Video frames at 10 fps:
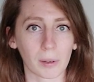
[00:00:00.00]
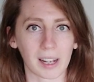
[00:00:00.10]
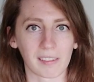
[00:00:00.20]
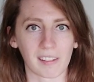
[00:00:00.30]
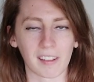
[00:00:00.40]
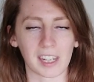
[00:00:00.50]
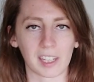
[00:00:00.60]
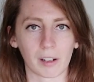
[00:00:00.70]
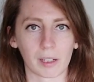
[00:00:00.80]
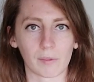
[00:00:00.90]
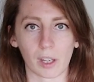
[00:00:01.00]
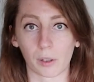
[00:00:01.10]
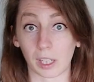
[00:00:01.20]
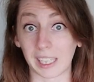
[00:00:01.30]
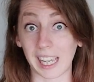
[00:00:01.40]
practice any kind of
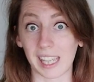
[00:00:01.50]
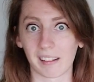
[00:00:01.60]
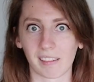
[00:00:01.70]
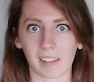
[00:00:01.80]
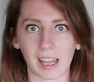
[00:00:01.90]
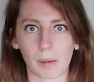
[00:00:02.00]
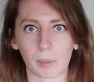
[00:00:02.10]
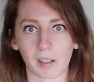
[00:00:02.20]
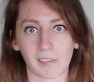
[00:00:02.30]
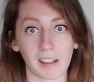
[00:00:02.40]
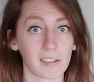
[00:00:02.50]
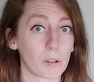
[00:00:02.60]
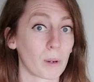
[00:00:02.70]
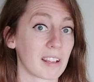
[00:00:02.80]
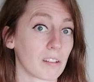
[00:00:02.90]
yoga, get into that, because that's
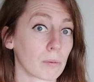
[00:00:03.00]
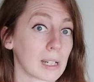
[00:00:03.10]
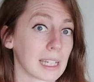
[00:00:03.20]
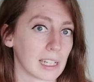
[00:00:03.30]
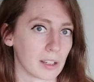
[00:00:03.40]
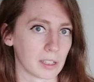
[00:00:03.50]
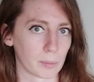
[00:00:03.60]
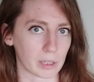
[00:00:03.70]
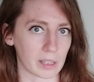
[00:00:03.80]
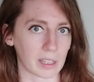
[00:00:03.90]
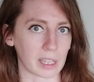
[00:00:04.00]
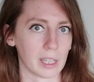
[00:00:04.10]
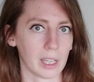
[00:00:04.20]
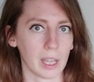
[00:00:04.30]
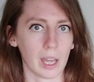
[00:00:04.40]
the way to really learn the breathing.
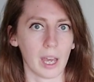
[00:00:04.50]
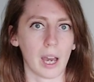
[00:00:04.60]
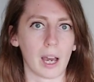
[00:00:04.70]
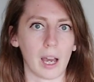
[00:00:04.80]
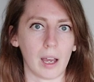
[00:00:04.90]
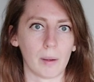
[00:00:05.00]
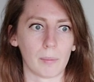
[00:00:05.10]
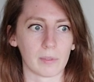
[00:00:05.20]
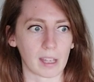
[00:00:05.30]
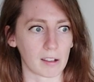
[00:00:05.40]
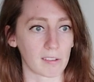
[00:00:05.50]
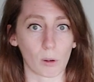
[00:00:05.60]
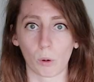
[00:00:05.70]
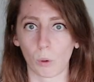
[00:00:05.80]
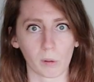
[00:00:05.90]
There's
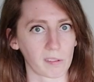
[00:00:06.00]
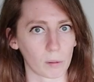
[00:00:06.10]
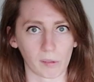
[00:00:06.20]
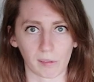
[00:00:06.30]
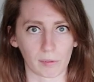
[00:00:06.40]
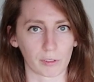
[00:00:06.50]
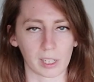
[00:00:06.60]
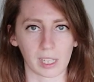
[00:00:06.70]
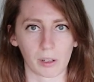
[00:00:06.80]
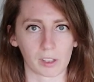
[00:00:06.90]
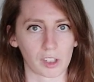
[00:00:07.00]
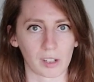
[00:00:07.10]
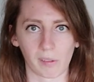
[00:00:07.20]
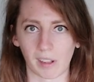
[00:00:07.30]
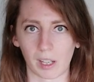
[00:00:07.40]
all sorts of free yoga
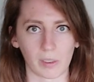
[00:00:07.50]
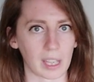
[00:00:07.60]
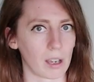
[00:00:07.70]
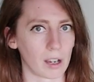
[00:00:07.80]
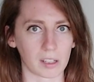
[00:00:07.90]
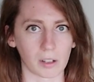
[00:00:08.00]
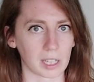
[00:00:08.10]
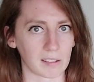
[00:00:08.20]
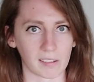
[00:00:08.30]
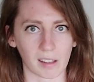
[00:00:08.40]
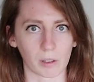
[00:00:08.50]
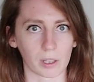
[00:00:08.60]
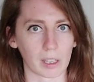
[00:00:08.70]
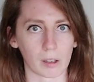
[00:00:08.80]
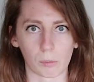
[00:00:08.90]
channels out there. I don't need to tell
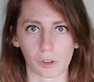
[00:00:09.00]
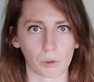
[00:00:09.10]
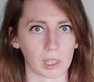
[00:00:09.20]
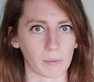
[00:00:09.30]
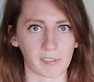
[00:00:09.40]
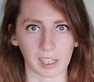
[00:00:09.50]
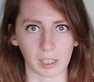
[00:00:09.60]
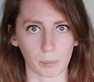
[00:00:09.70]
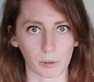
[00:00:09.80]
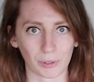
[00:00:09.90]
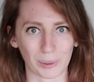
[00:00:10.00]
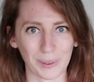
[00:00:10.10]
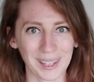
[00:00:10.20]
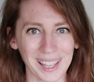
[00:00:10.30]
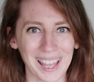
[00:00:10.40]
you that, I'm sure you've seen them
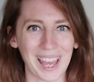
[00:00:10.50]
before.